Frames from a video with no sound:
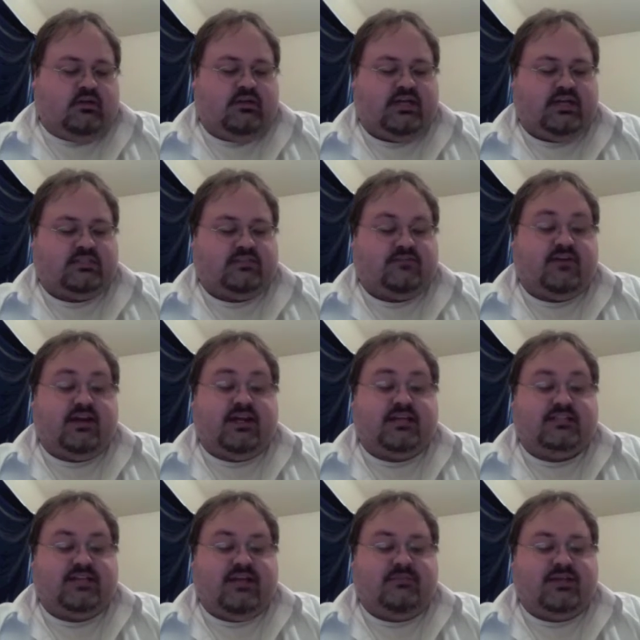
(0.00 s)
The odds of finding a
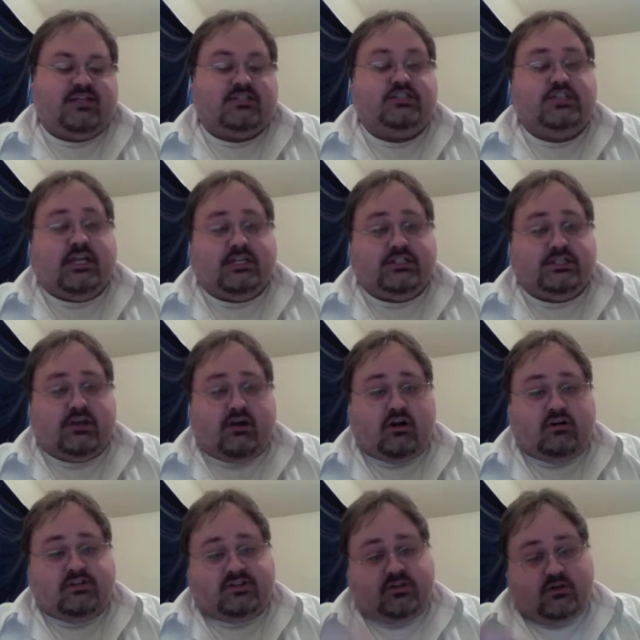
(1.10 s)
diamond exchange
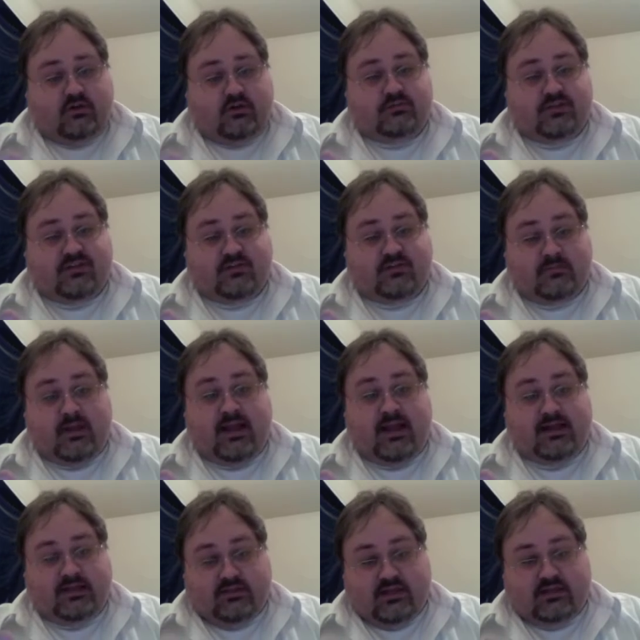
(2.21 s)
card, so never mind
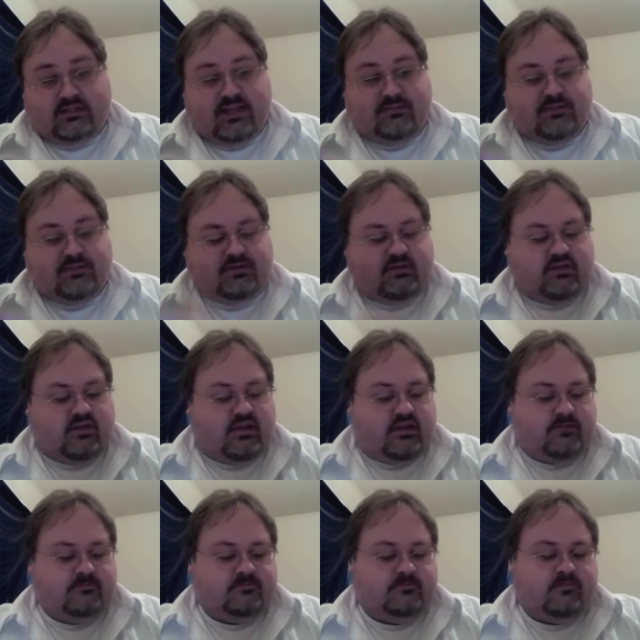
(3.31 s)
on that diamond thing.
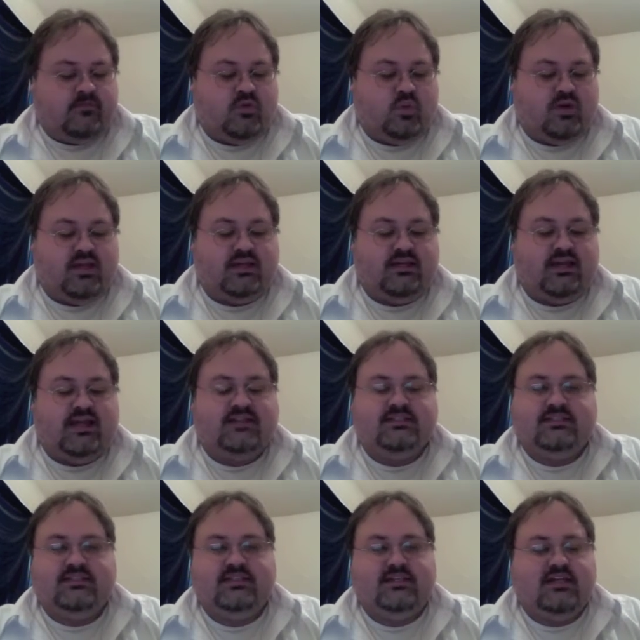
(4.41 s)
one in
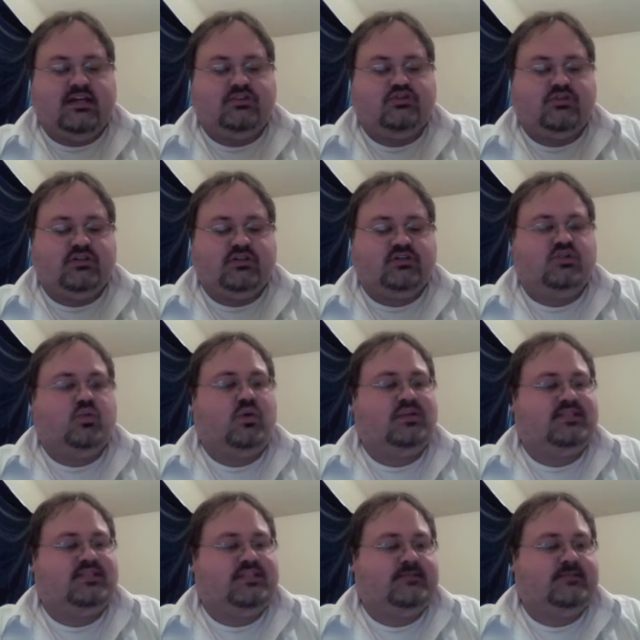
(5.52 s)
nineteen twenty.